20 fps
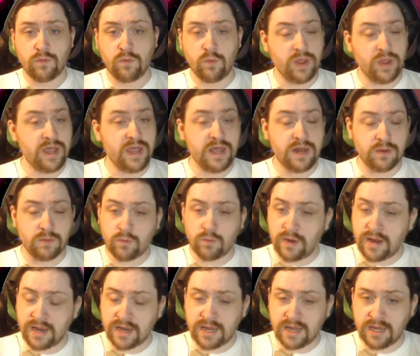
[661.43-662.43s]
weird and
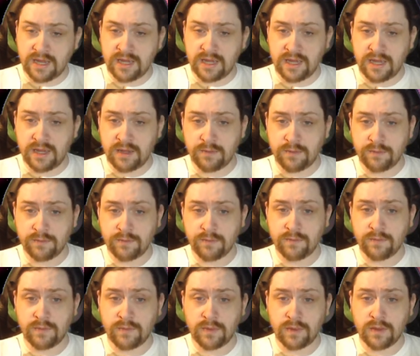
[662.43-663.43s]
wacky,
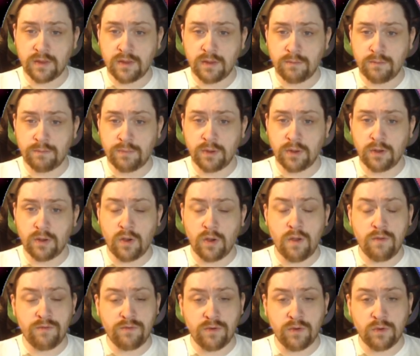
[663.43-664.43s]
but
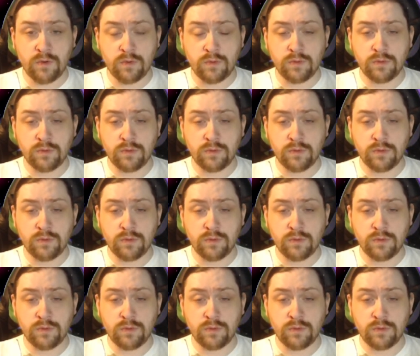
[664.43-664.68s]
overall